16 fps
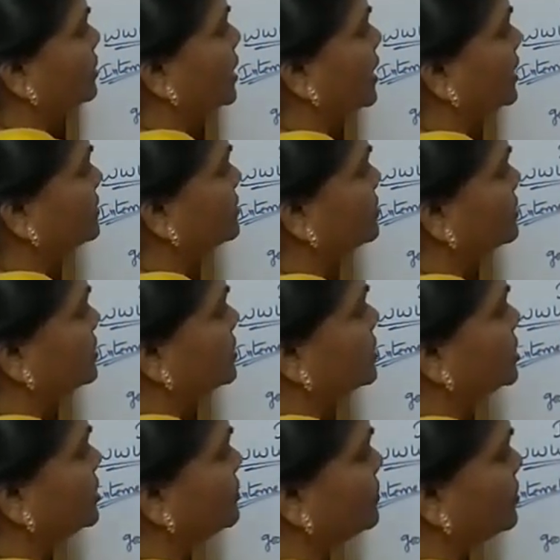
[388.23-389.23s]
access this
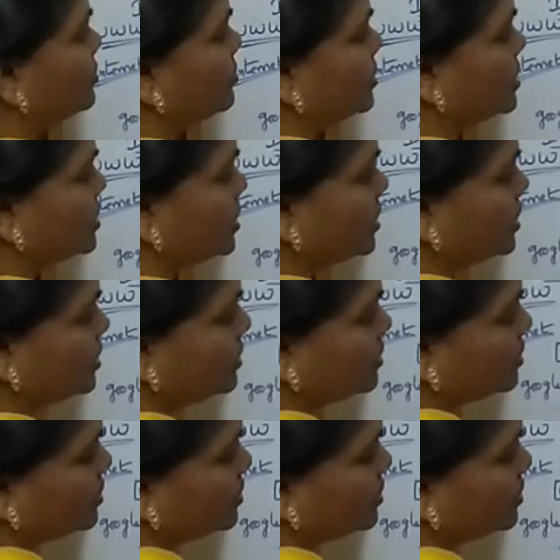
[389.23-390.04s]
information